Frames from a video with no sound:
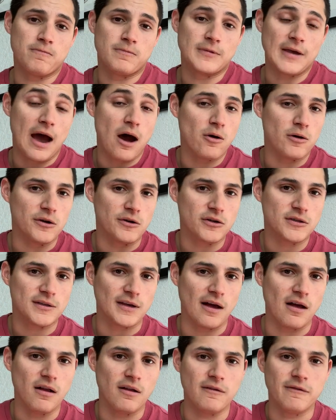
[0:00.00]
doubt
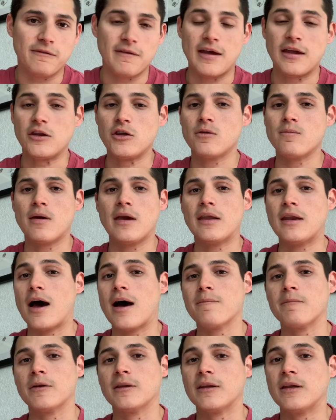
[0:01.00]
yourself and you may
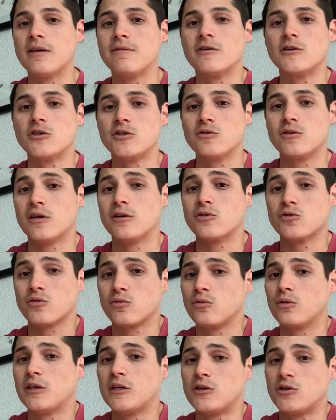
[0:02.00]
not believe that you can
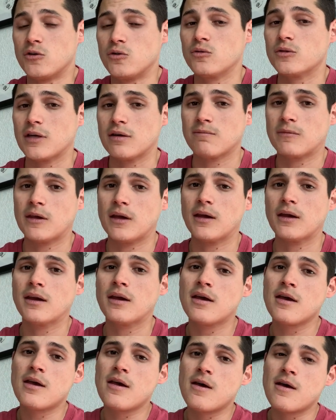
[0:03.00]
truly do something,
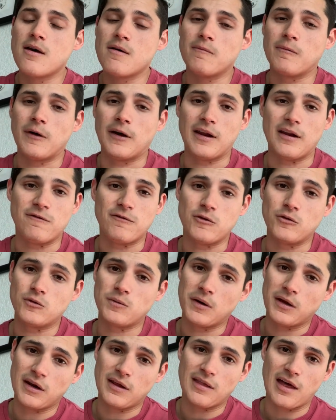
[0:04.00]
but if you
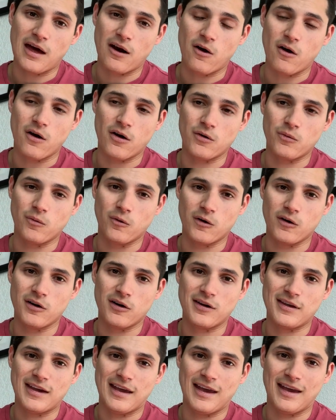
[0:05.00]
put in that hard
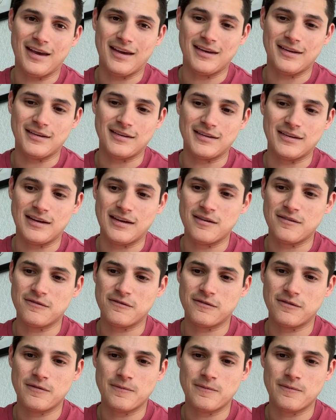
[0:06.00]
work, and if